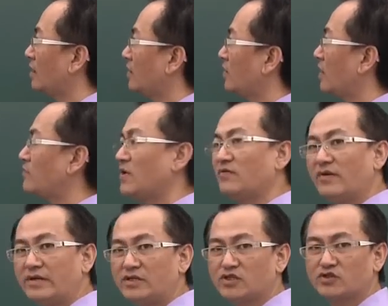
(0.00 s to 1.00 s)
you can be
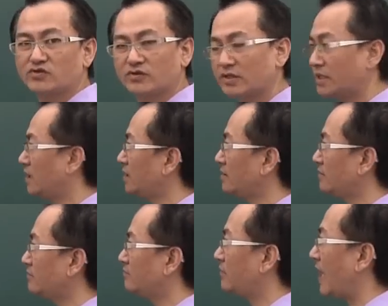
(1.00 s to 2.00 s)
very sure
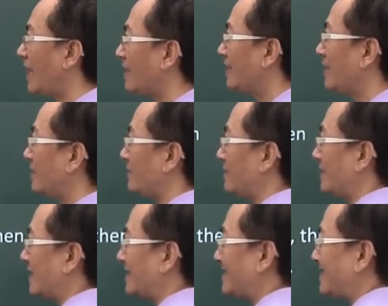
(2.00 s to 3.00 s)
by
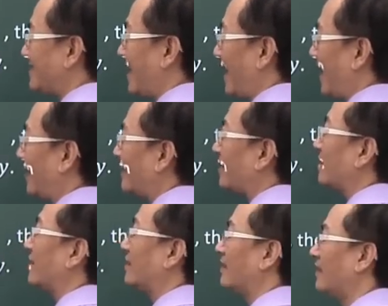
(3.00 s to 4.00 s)
just that
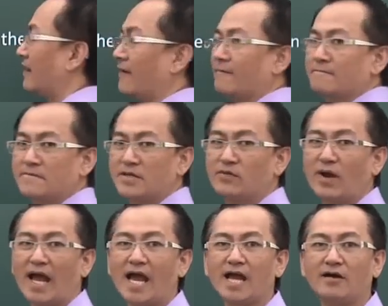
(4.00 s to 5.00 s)
you
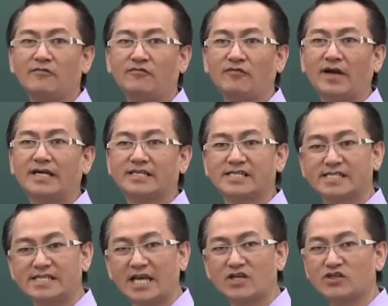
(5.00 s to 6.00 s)
have a
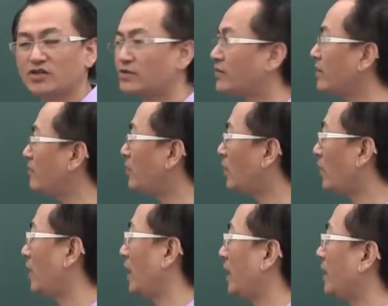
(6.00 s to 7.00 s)
stationary
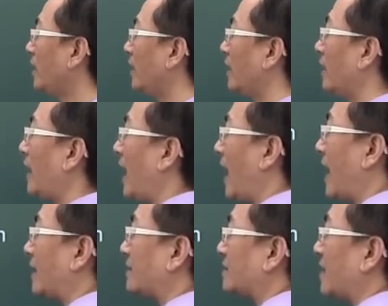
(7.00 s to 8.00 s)
point
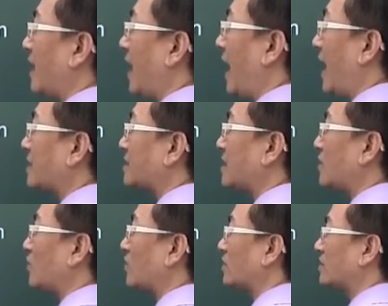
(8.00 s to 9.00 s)
at x
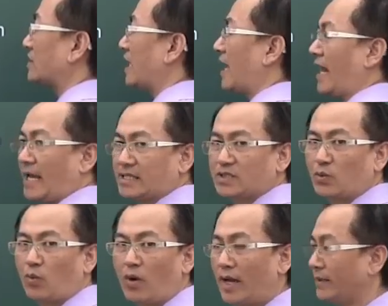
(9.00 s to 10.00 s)
equals
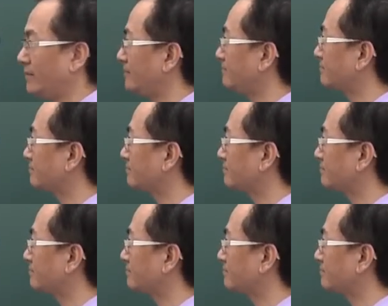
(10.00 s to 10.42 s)
x1.